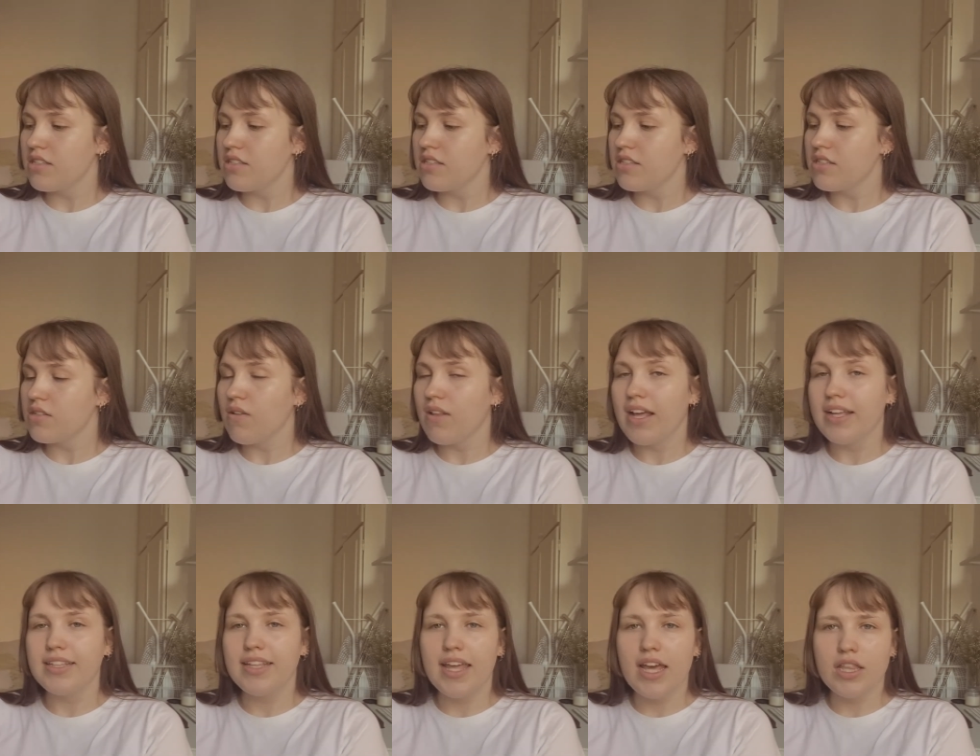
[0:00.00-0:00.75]
So
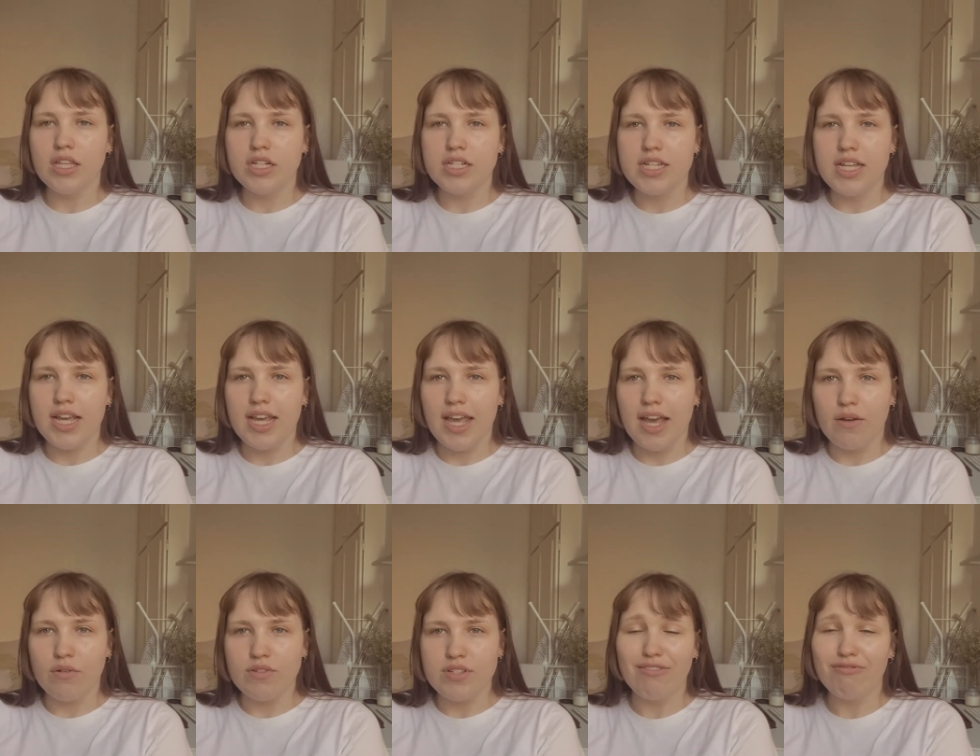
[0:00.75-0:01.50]
like the other day I
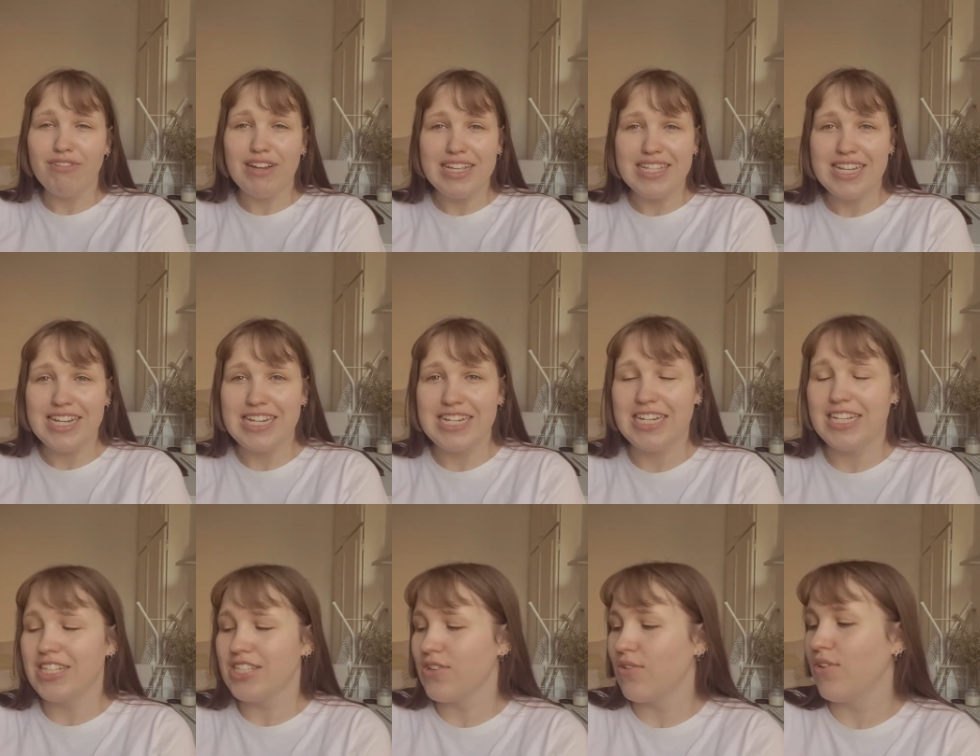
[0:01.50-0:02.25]
was
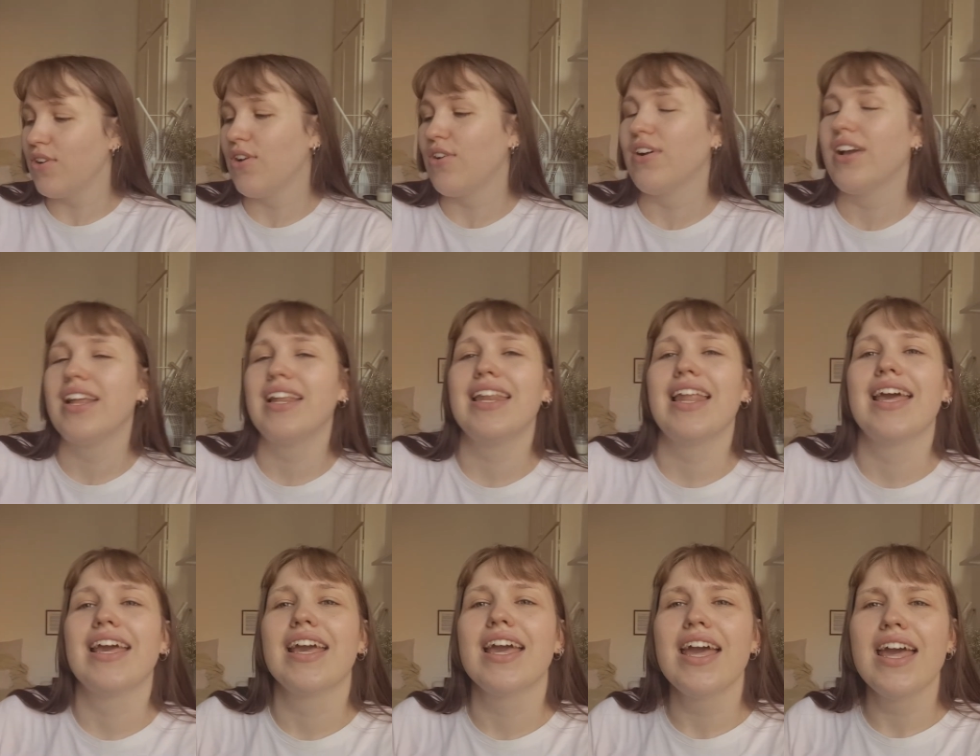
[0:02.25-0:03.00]
researching so long and
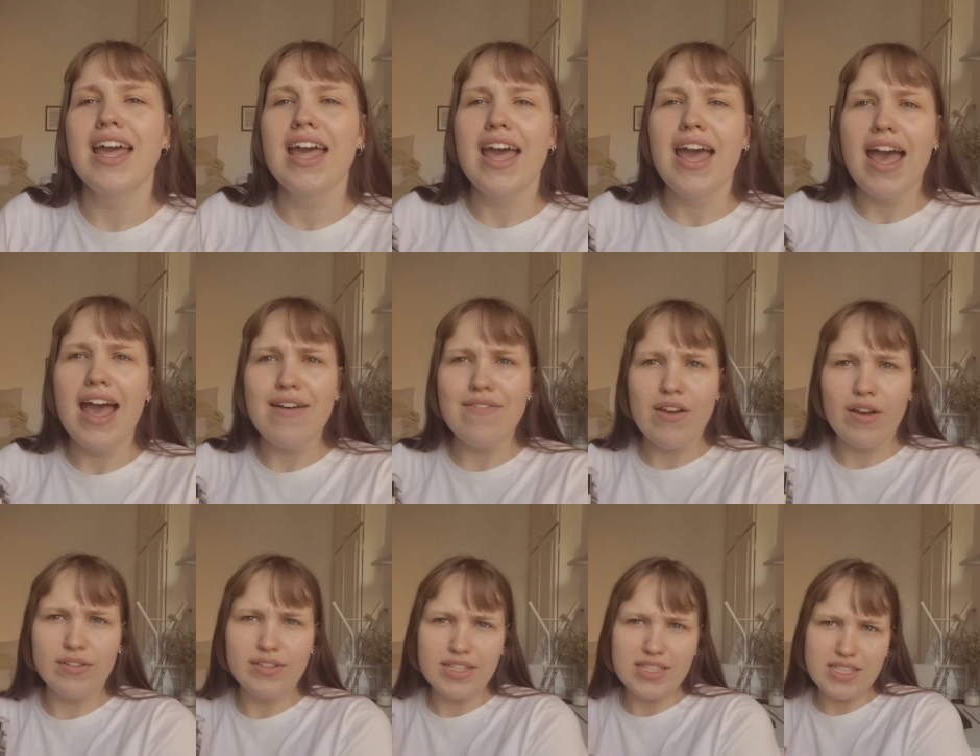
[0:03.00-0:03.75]
like I
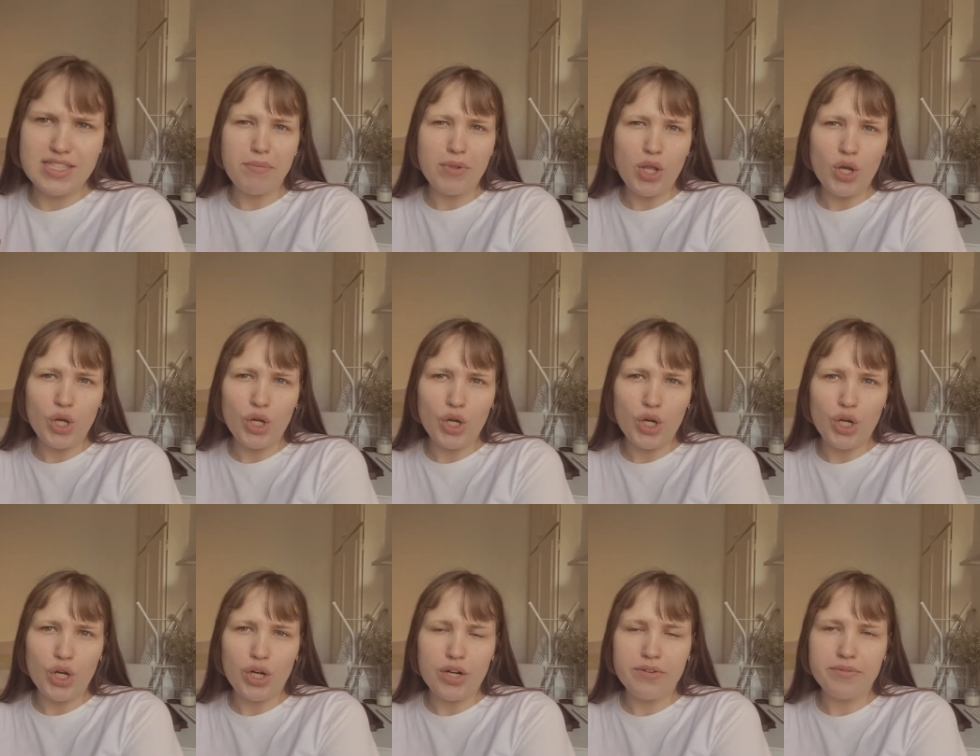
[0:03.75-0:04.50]
found this
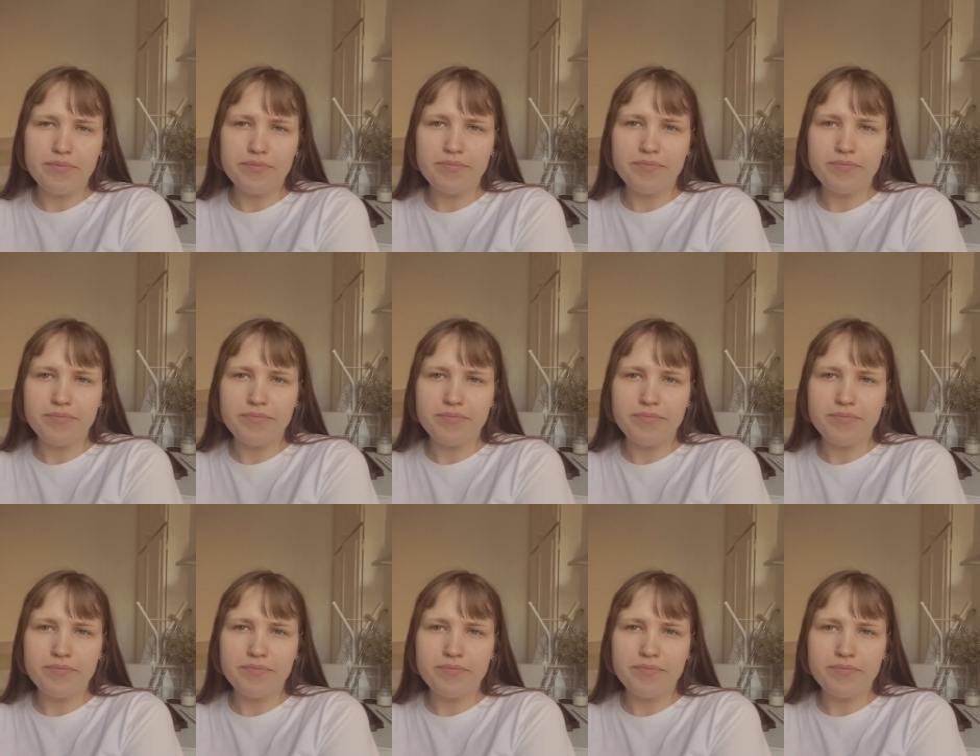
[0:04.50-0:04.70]
vlogger,